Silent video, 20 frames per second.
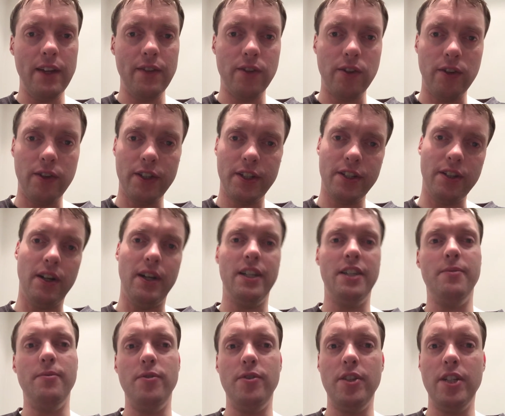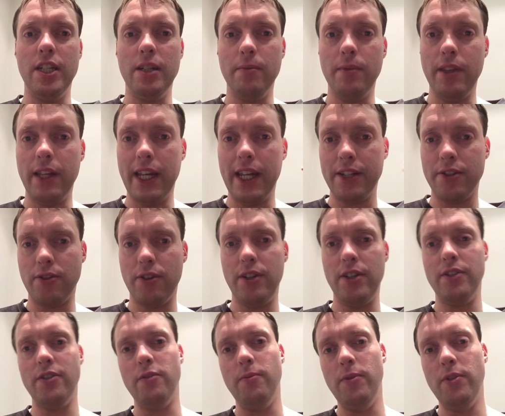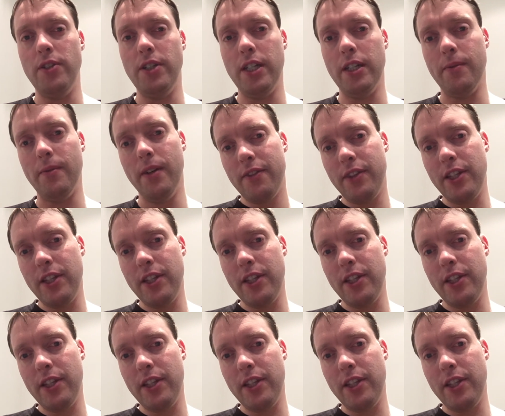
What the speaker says: you've got the Science Museum and the Natural History Museum.